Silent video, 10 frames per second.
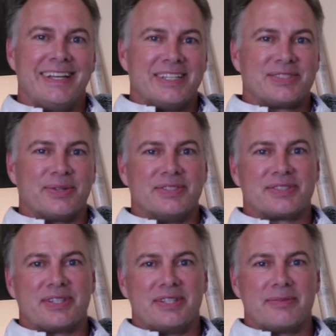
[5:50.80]
So in
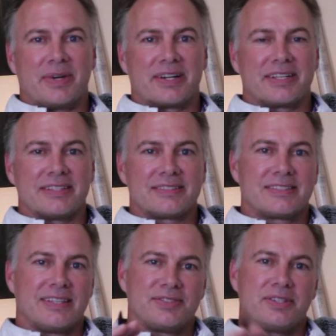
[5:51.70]
certain
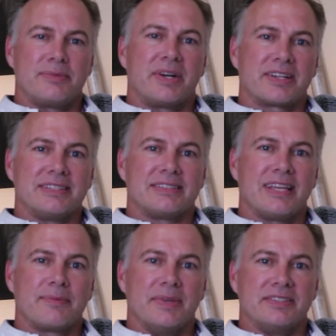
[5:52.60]
markets, certain market
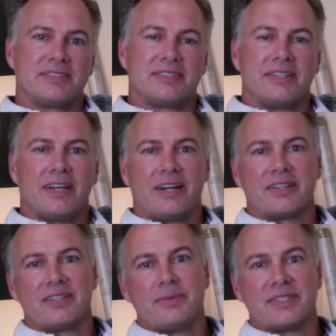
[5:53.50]
segments are a
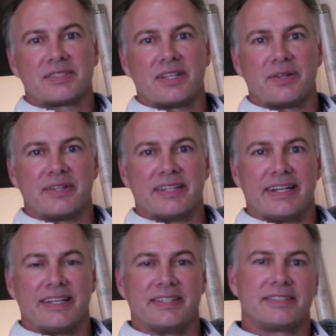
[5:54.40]
little bit slower than
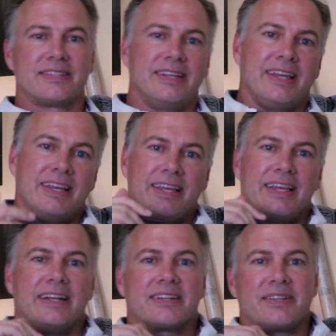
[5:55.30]
others.
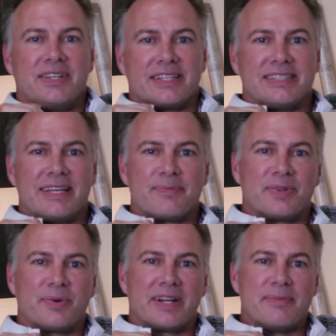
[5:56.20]
And I'll give you an example
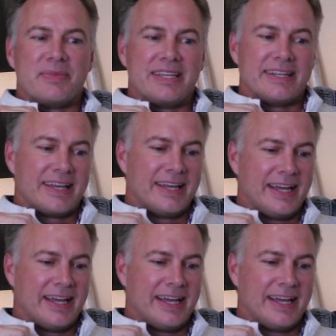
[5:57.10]
of what I mean.